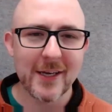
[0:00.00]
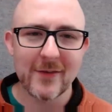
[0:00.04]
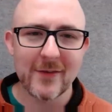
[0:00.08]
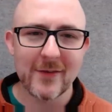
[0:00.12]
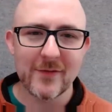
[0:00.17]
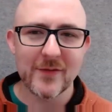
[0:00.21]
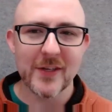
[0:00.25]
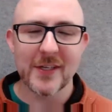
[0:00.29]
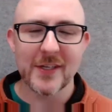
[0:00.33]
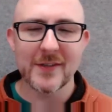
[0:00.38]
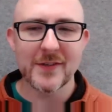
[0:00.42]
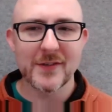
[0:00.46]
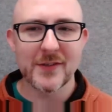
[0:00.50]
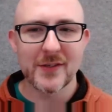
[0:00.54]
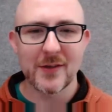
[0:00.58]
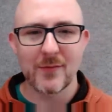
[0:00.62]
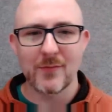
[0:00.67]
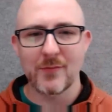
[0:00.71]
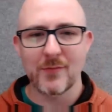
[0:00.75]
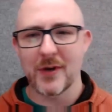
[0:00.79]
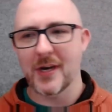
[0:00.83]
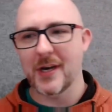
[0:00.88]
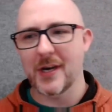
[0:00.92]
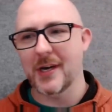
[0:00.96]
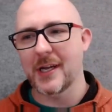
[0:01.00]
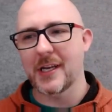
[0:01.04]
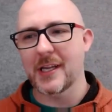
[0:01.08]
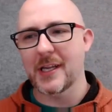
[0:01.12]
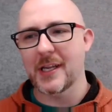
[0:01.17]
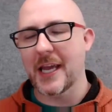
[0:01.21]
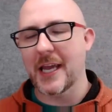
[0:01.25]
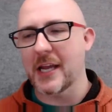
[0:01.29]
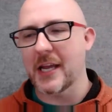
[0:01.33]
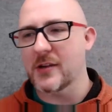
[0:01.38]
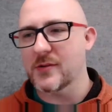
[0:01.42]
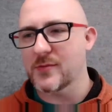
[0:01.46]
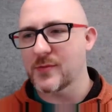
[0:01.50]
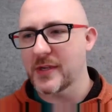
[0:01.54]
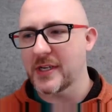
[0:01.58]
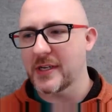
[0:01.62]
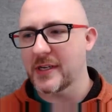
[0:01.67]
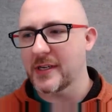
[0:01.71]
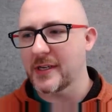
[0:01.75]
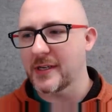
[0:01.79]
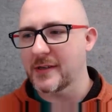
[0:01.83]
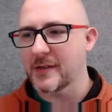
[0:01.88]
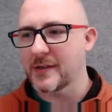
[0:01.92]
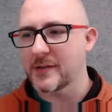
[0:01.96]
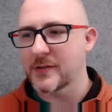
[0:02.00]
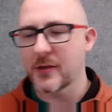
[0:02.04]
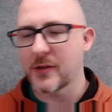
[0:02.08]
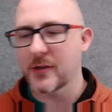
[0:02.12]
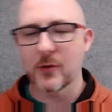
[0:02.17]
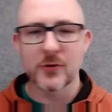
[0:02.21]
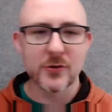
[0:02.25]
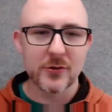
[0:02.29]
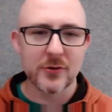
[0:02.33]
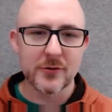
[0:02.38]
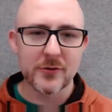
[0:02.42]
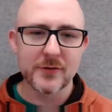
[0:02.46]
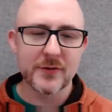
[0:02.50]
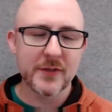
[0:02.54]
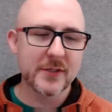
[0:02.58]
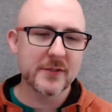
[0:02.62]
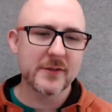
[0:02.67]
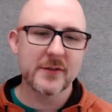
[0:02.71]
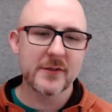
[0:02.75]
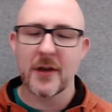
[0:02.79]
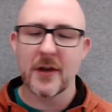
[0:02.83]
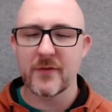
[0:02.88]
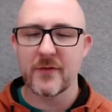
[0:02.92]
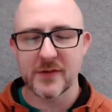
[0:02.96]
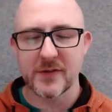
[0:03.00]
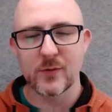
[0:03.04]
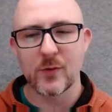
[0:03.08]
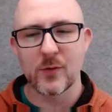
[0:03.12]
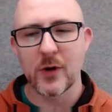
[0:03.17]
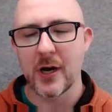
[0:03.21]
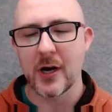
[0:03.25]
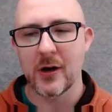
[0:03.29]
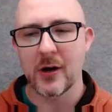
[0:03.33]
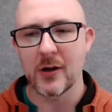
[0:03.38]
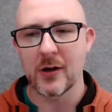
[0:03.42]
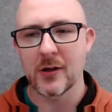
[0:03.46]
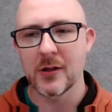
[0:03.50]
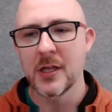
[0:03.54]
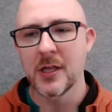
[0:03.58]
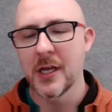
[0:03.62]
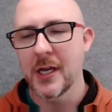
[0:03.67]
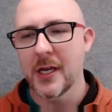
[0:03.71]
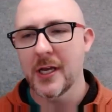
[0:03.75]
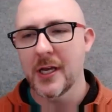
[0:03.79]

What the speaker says: I've done some engagement and social stuff as well,